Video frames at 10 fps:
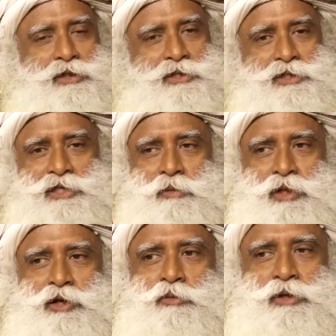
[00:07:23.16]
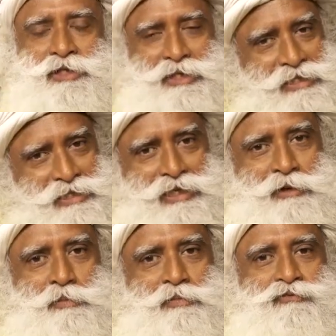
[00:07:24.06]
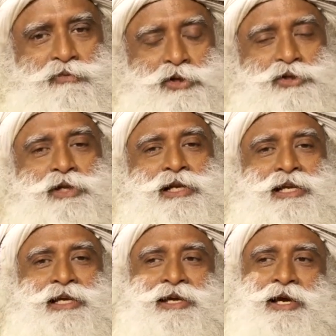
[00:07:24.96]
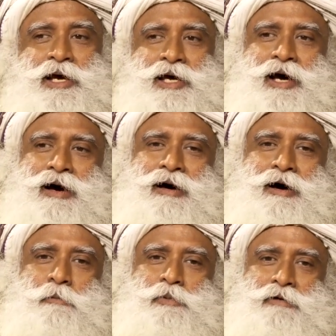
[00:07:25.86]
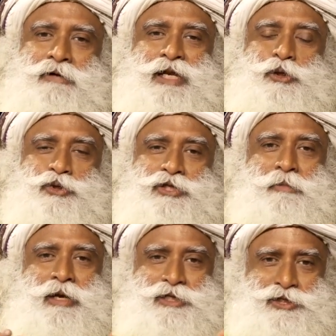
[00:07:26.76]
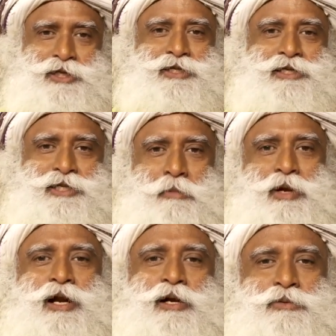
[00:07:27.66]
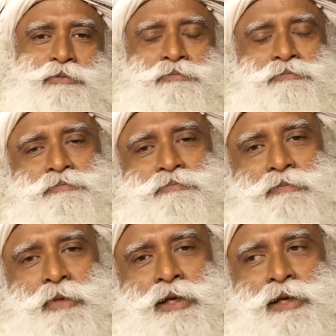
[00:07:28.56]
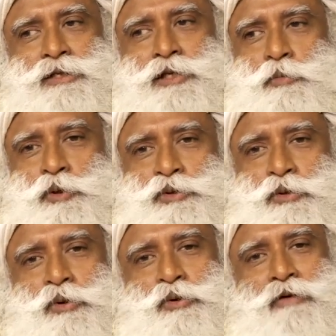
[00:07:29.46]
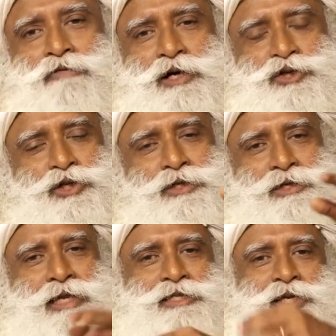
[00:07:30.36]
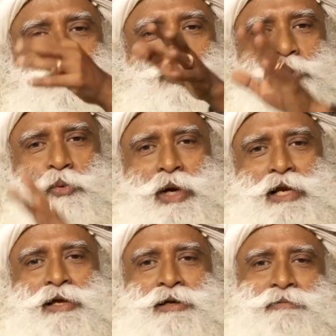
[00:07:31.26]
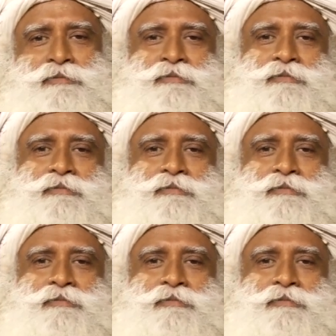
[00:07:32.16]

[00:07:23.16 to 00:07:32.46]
So, this is something you must see still, fortunately, prevalent to some extent in Tamil Nadu. Suppose you go to a function, let's say you go to a wedding.